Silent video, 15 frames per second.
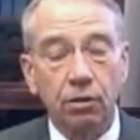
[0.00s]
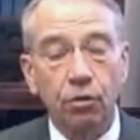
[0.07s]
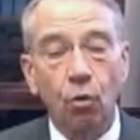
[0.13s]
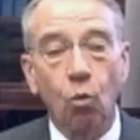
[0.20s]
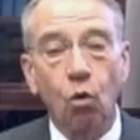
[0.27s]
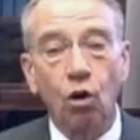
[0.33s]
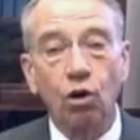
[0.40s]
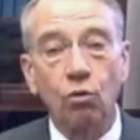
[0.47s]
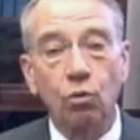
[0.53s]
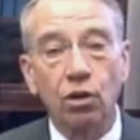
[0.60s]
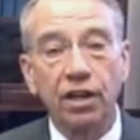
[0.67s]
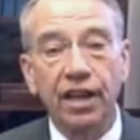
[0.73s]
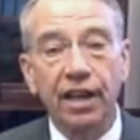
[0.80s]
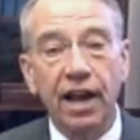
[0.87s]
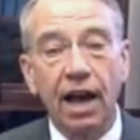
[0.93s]
the word
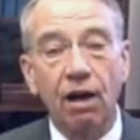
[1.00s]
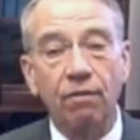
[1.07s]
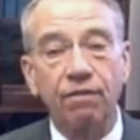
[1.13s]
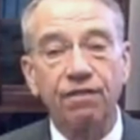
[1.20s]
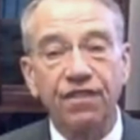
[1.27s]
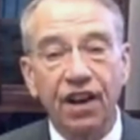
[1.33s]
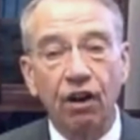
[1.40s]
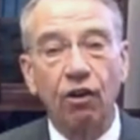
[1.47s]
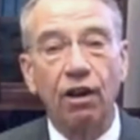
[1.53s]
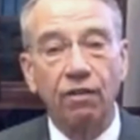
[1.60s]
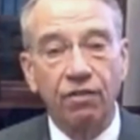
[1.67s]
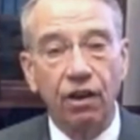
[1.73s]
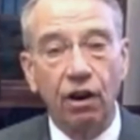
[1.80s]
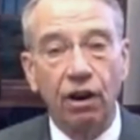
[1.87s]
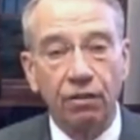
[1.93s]
would get out very,
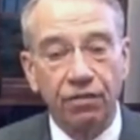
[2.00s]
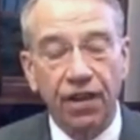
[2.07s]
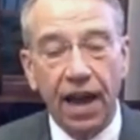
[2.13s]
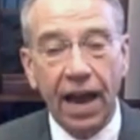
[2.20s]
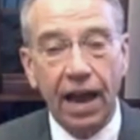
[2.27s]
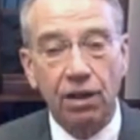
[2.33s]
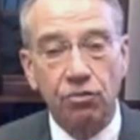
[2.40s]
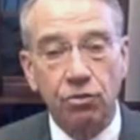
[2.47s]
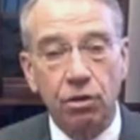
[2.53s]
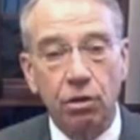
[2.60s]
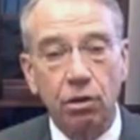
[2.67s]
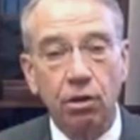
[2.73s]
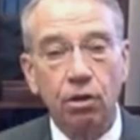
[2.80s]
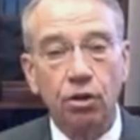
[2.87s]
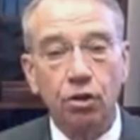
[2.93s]
very fast.
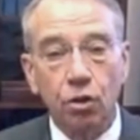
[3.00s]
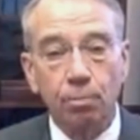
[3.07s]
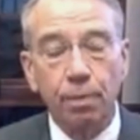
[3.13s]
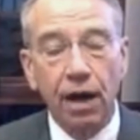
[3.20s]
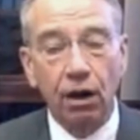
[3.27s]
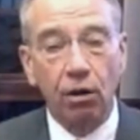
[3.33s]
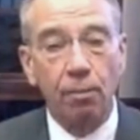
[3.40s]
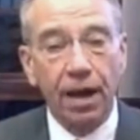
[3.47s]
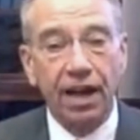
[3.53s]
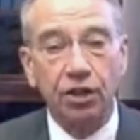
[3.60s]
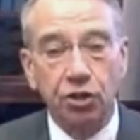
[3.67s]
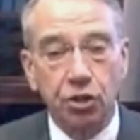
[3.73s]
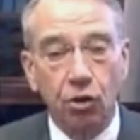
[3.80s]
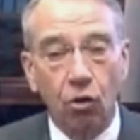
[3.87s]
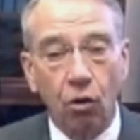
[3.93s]
You better make
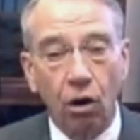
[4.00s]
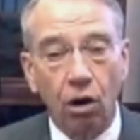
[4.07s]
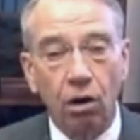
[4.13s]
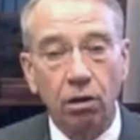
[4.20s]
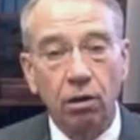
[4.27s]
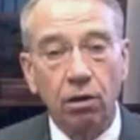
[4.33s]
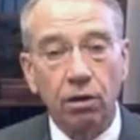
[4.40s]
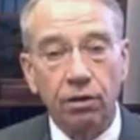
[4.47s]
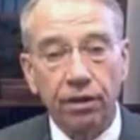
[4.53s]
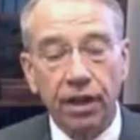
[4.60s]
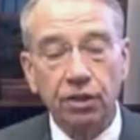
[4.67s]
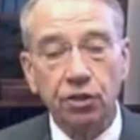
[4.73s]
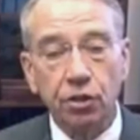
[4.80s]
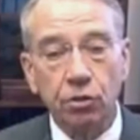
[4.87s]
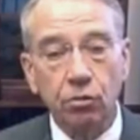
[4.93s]
sure
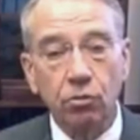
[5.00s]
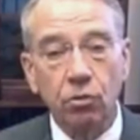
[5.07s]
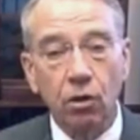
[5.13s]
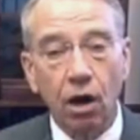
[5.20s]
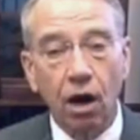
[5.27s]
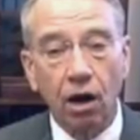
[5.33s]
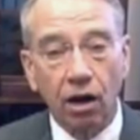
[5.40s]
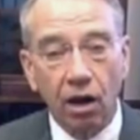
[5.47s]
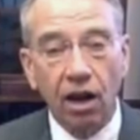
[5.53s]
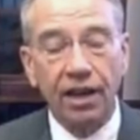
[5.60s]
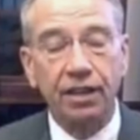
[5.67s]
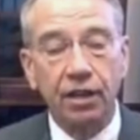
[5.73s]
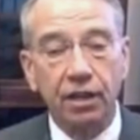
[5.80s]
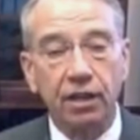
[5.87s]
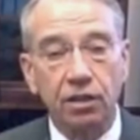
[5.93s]
that you are
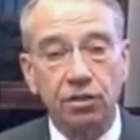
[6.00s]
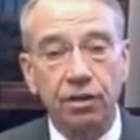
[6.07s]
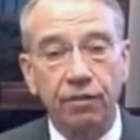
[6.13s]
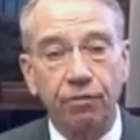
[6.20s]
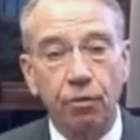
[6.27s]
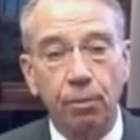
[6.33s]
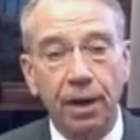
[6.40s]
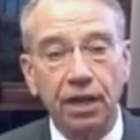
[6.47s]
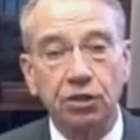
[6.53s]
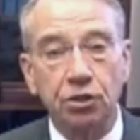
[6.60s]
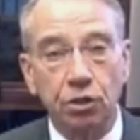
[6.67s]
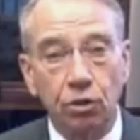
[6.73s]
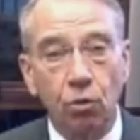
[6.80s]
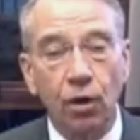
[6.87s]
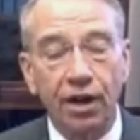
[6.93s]
collecting this
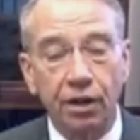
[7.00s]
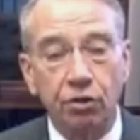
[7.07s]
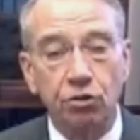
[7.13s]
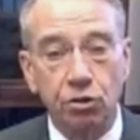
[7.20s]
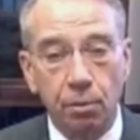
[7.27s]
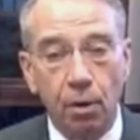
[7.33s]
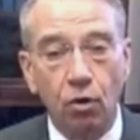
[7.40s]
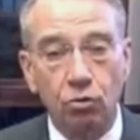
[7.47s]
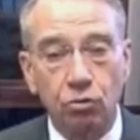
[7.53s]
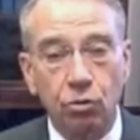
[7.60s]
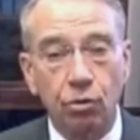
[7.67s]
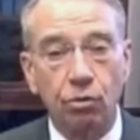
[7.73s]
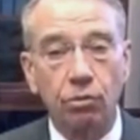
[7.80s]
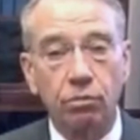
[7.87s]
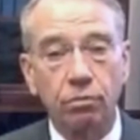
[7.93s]
information the way you're supposed
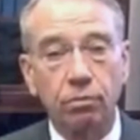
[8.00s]
to.